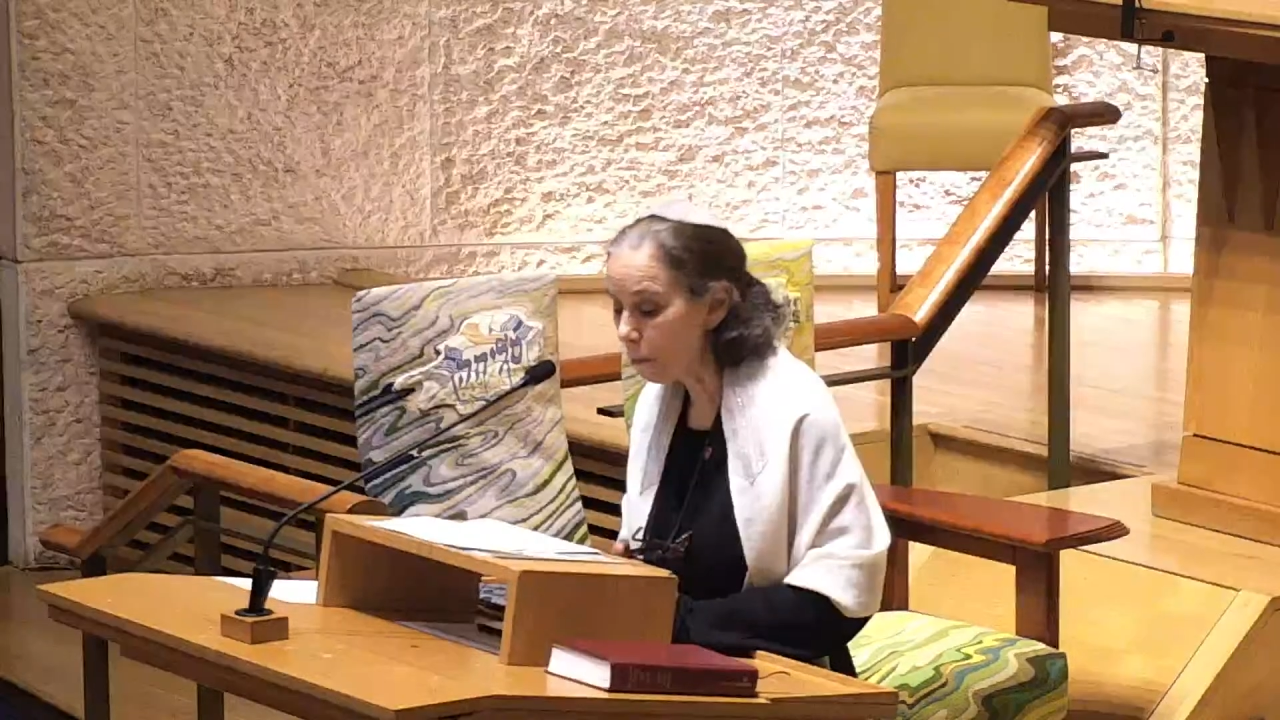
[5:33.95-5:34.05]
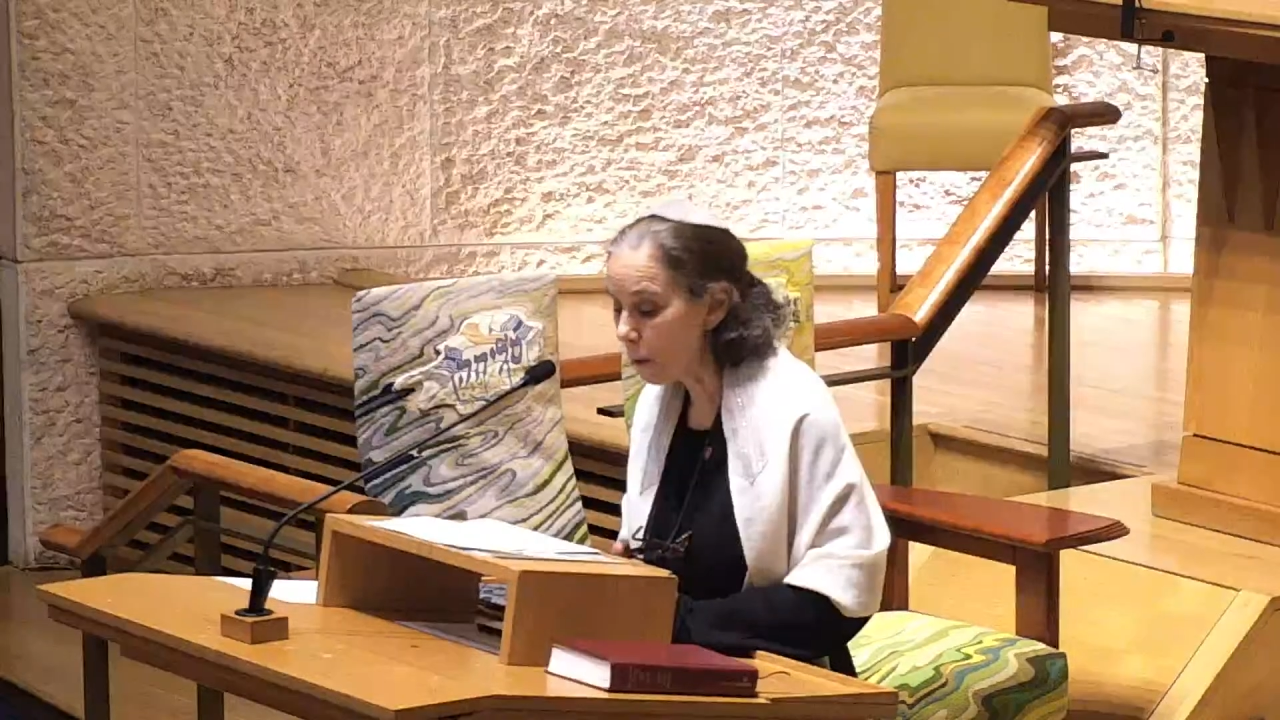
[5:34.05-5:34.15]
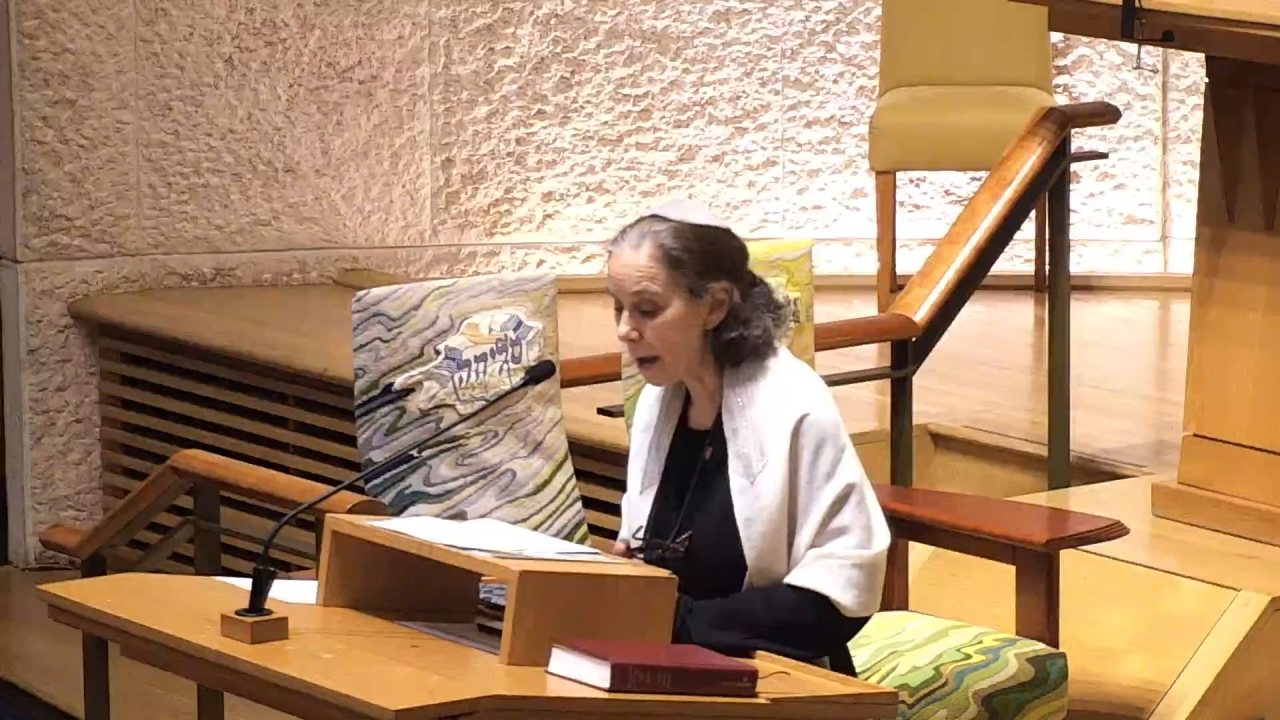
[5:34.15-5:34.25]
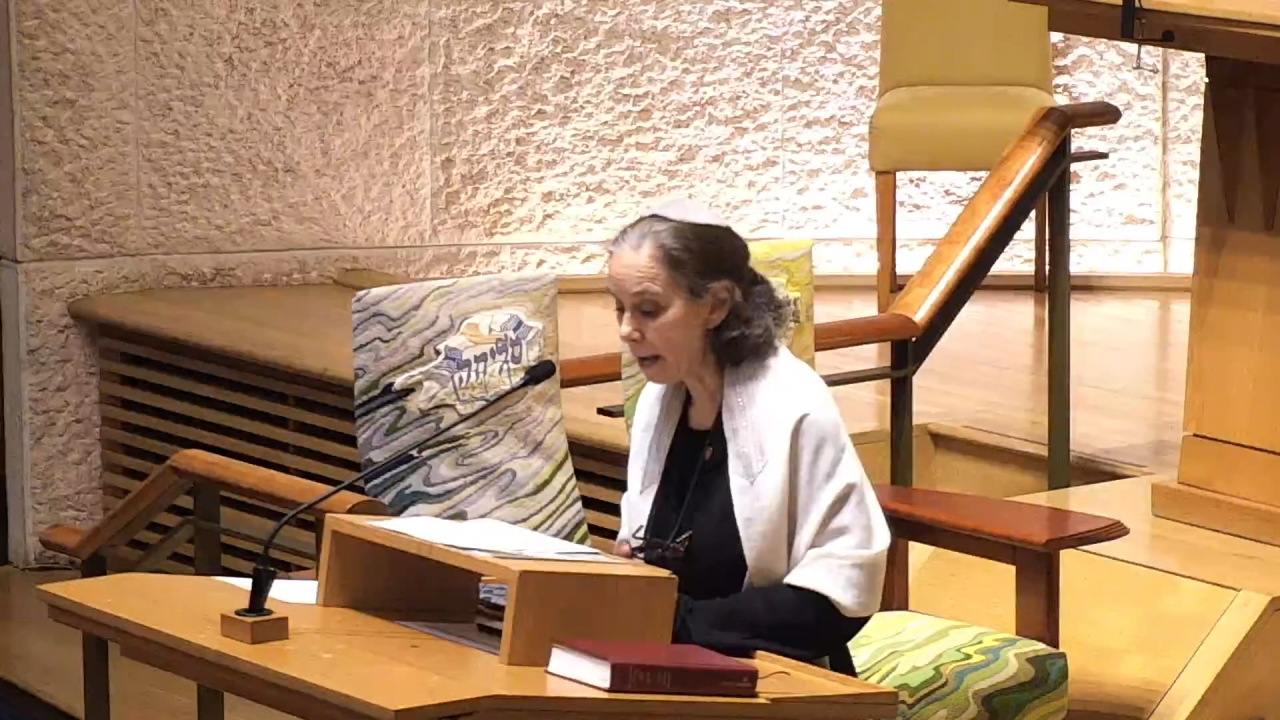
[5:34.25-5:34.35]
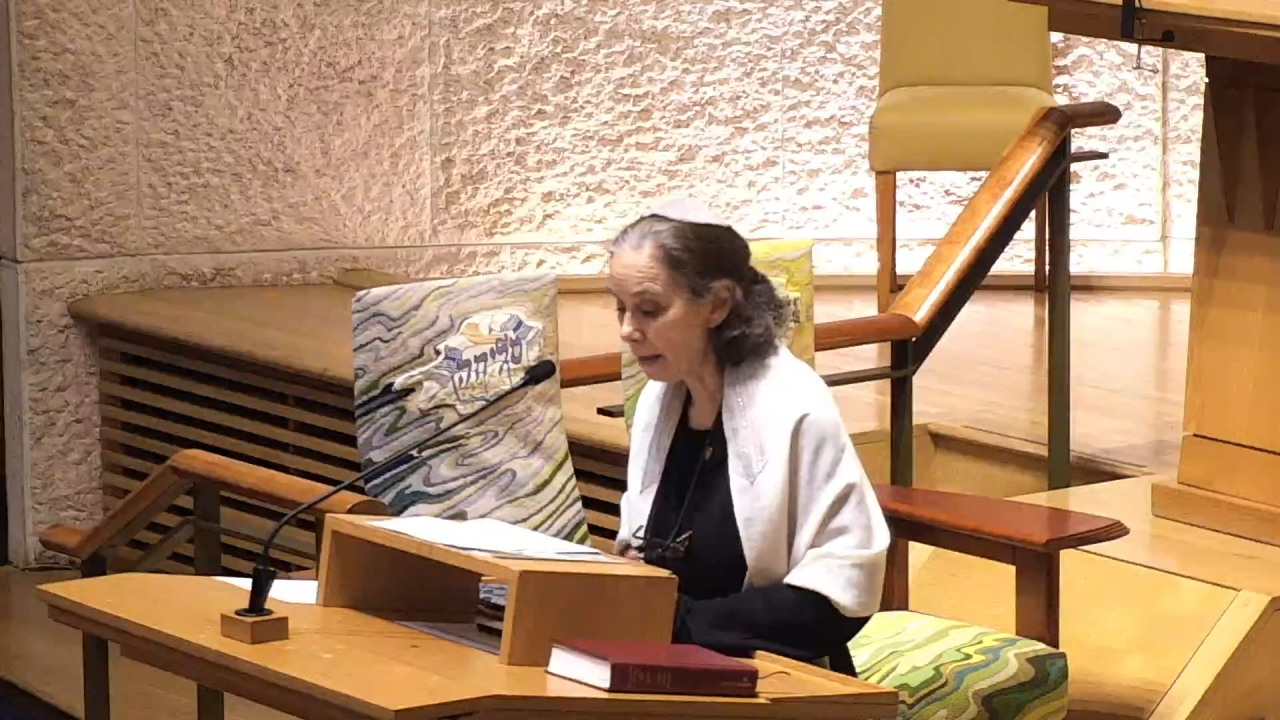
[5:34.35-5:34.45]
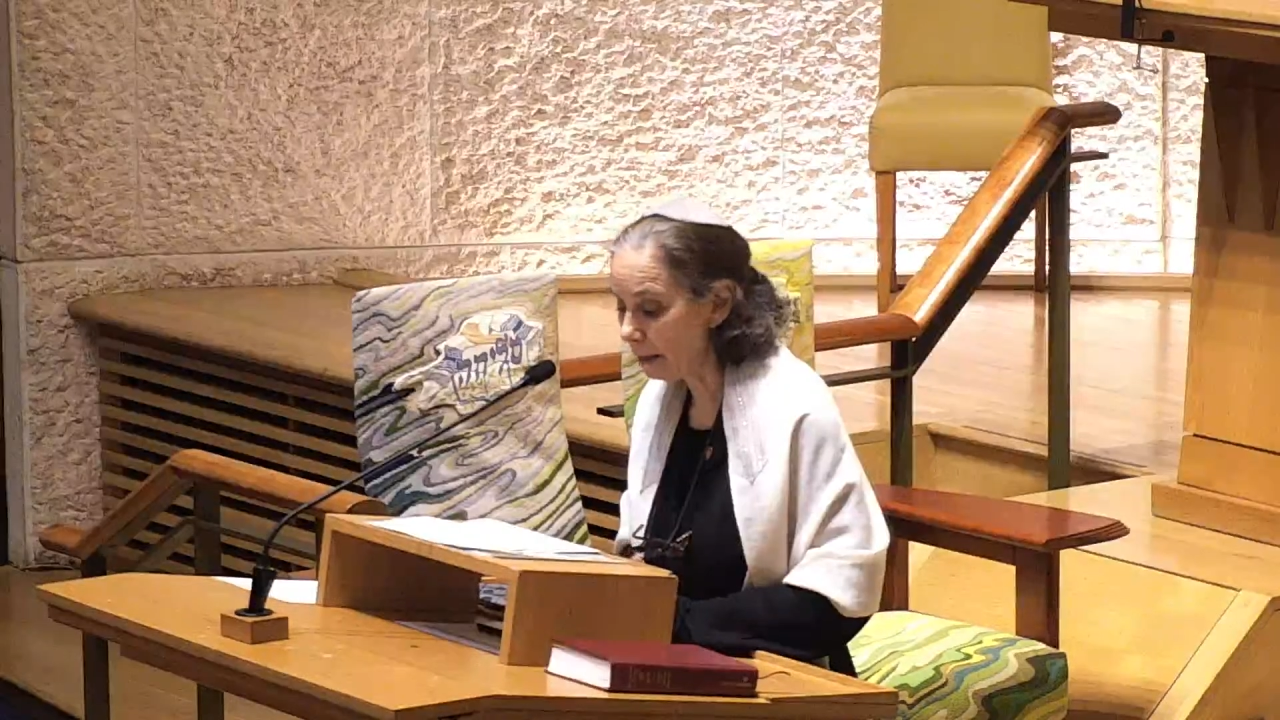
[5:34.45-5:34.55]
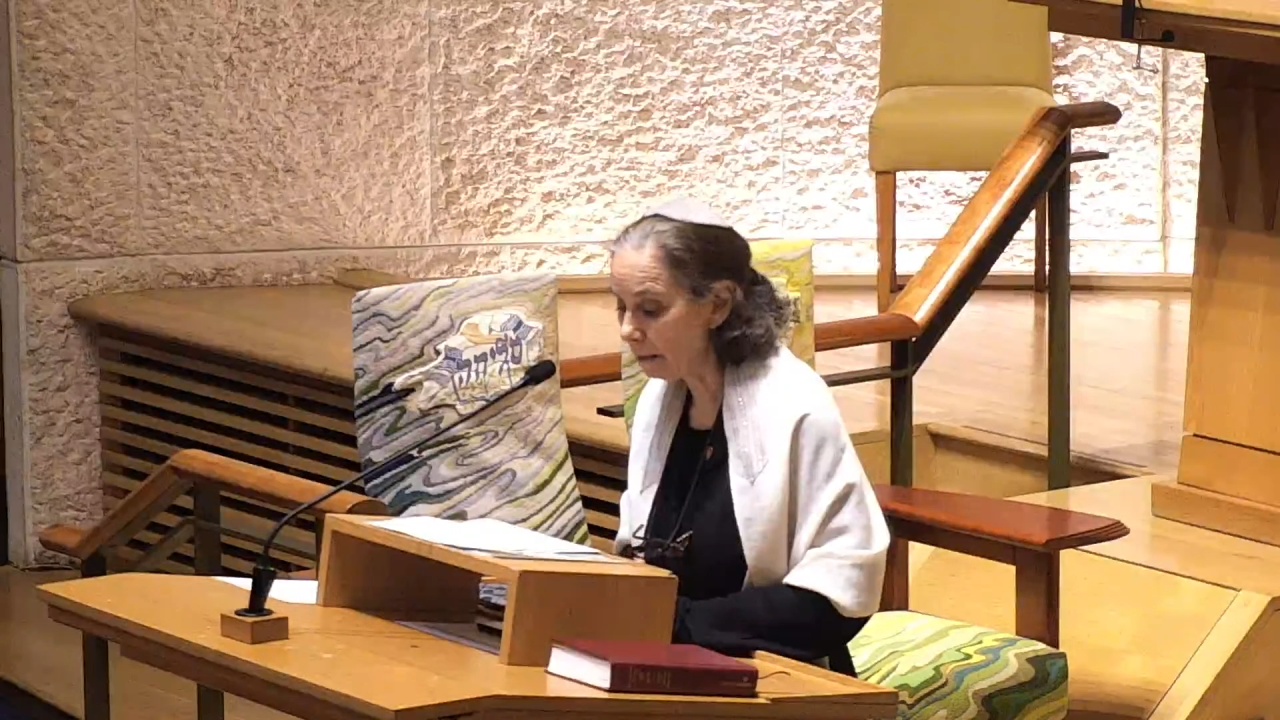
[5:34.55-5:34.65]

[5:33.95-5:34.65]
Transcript: way